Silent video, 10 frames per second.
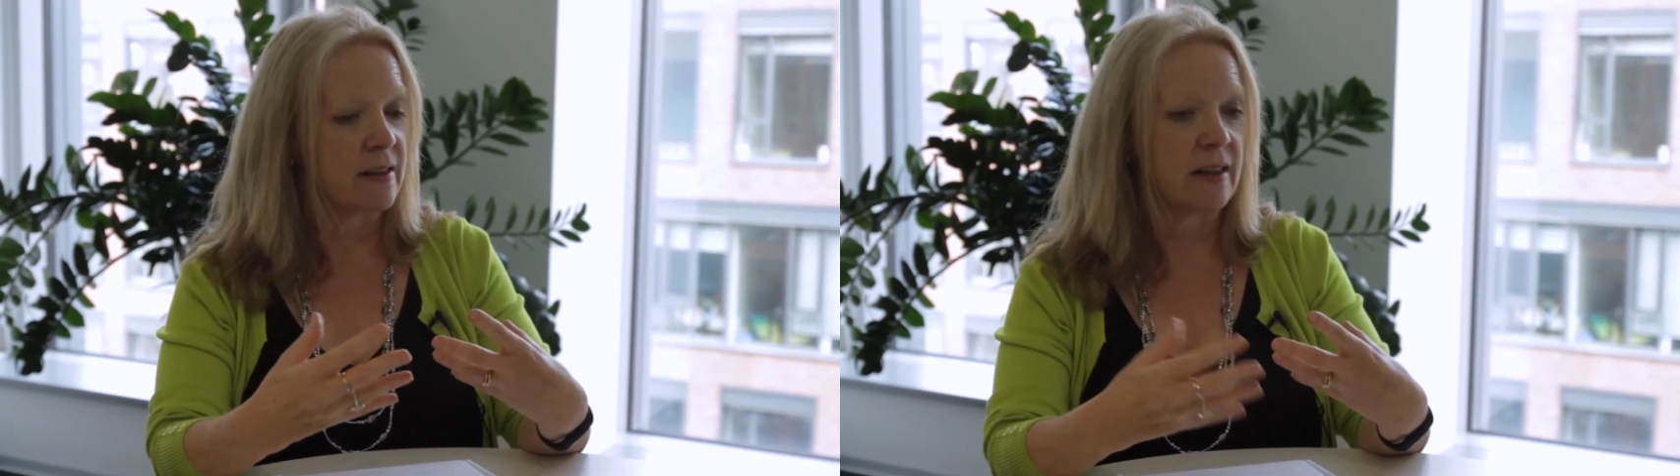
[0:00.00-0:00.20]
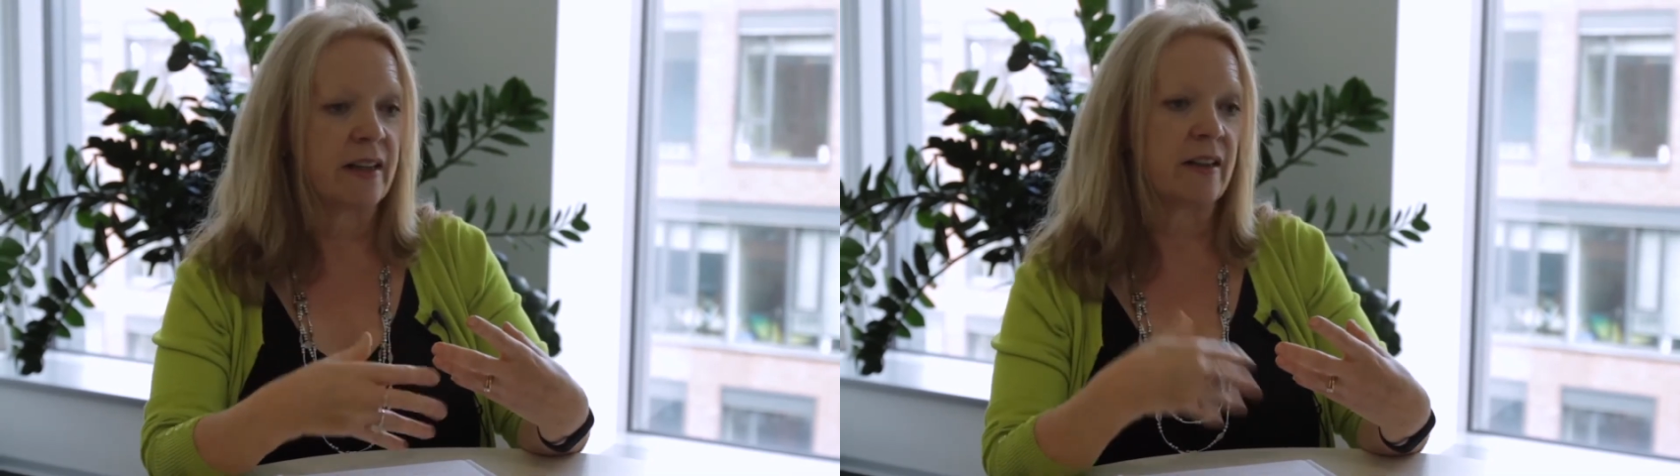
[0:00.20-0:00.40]

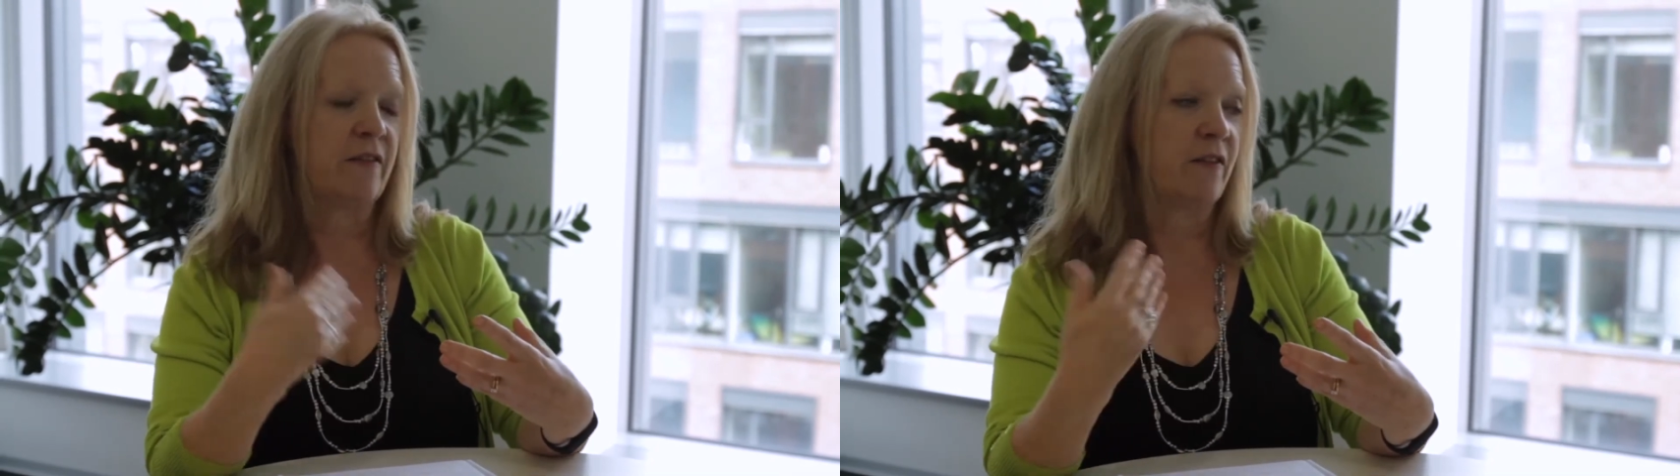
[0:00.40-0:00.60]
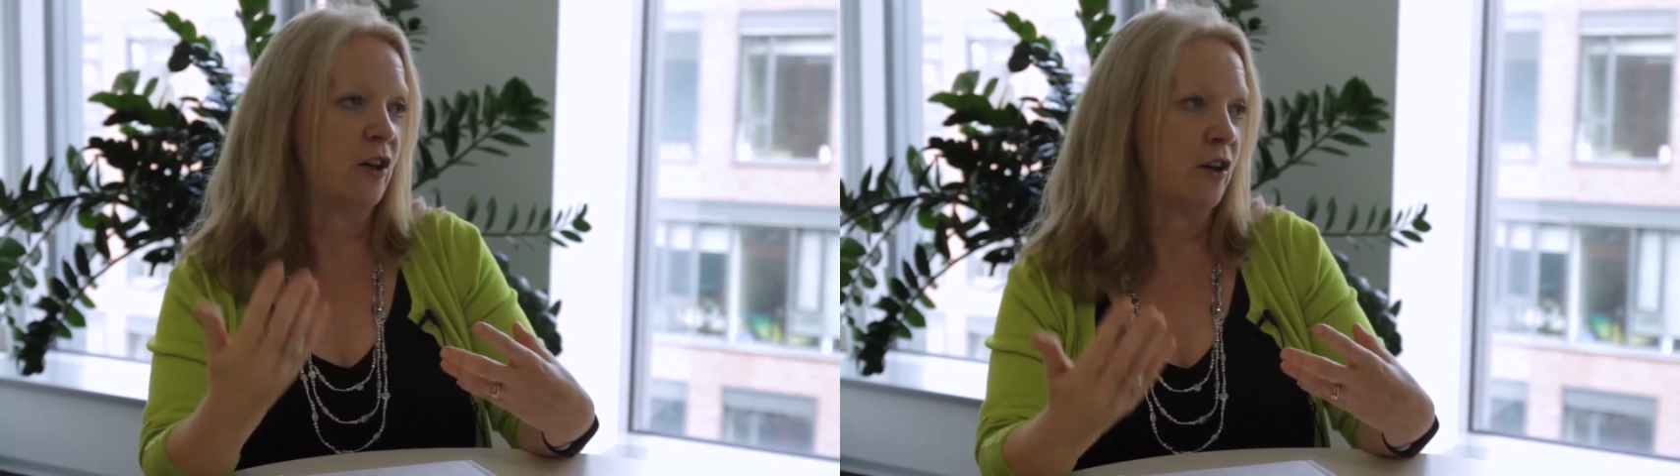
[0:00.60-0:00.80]
like the
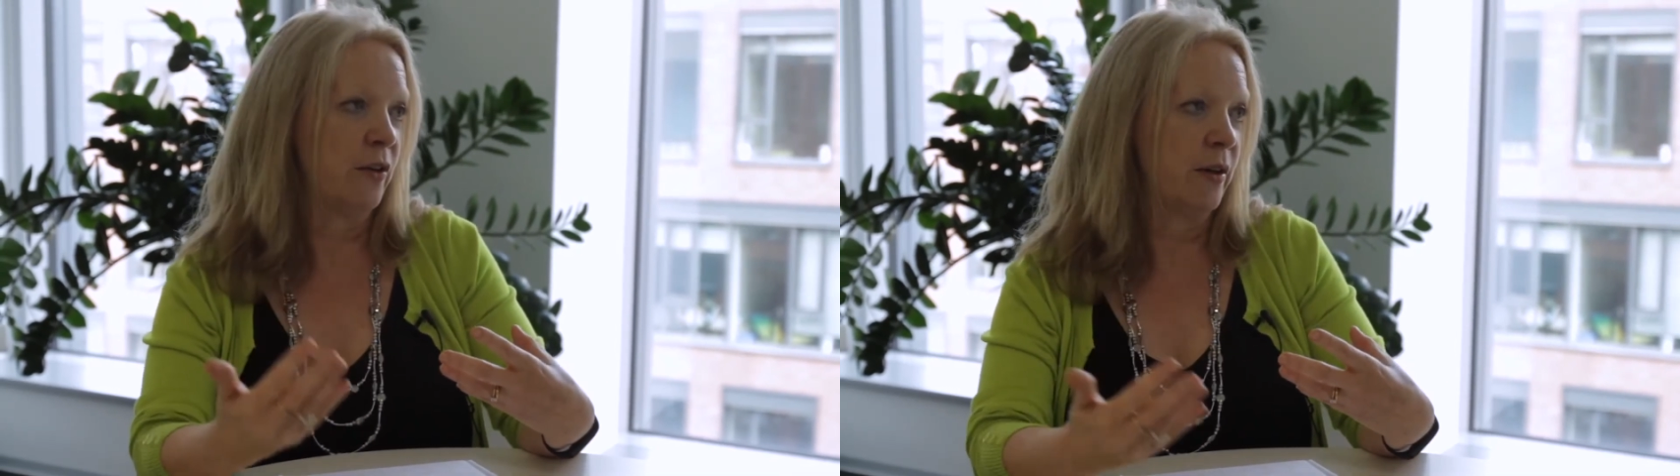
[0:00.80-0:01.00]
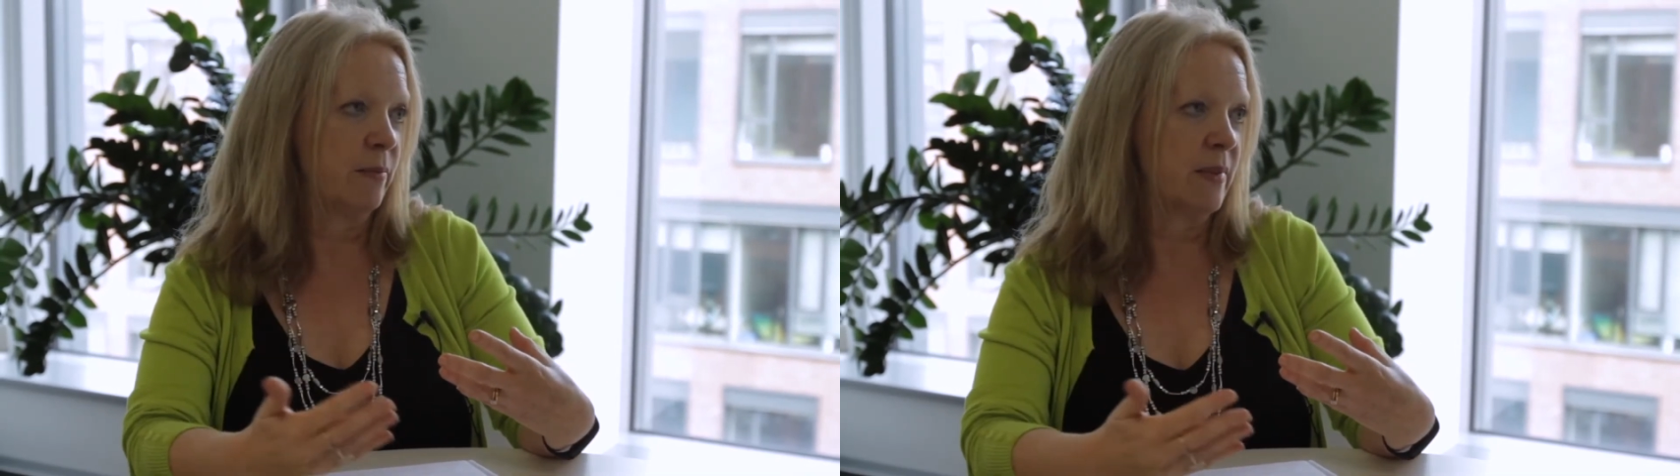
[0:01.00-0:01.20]

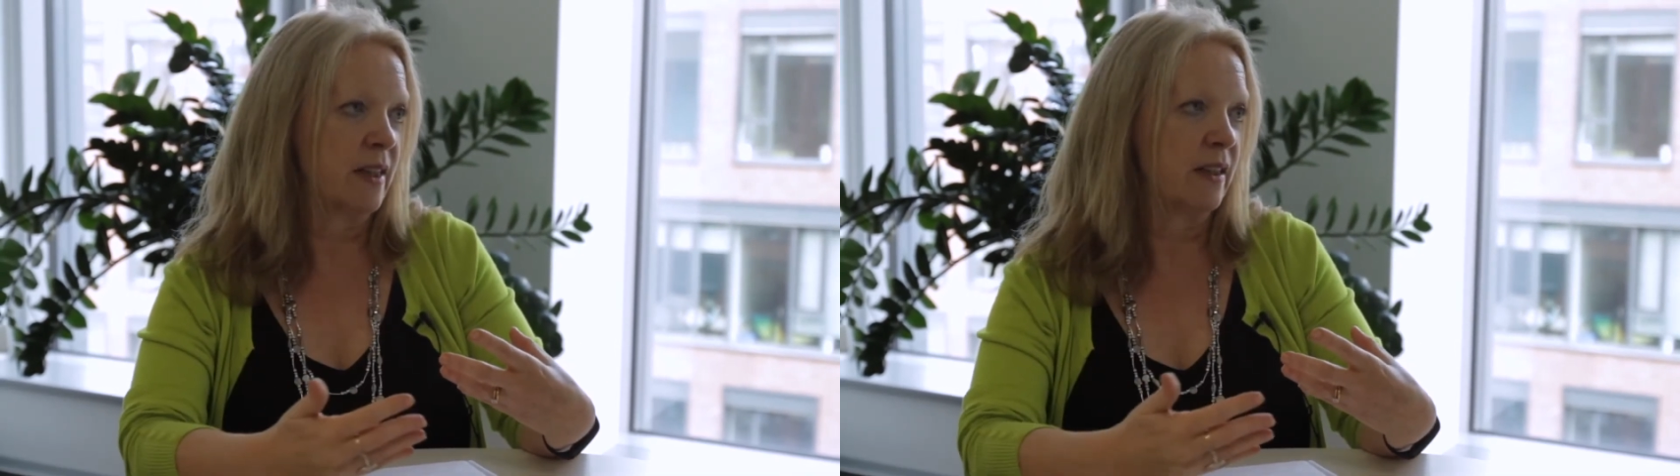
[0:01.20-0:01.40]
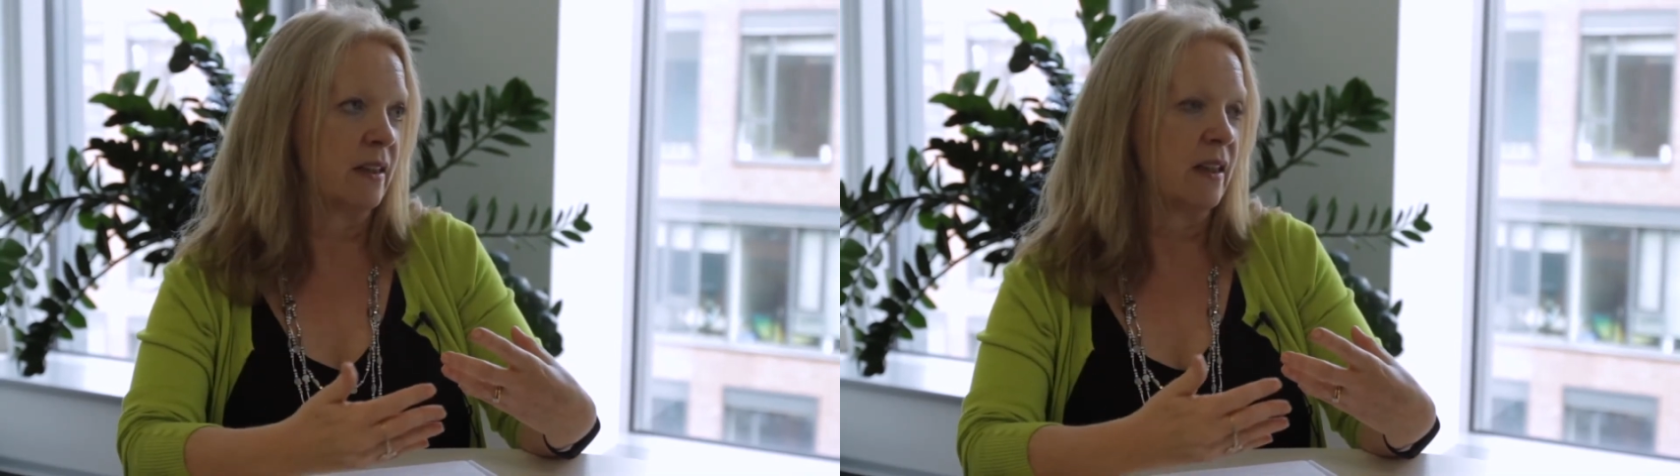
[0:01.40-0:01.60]
forums
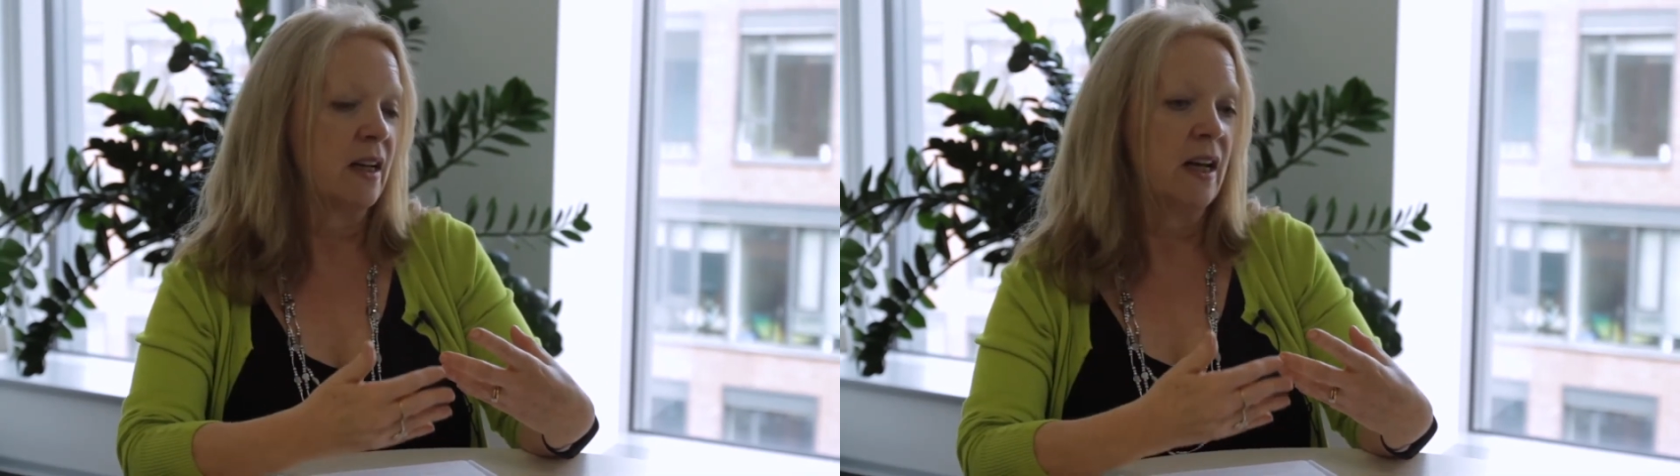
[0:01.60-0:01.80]
and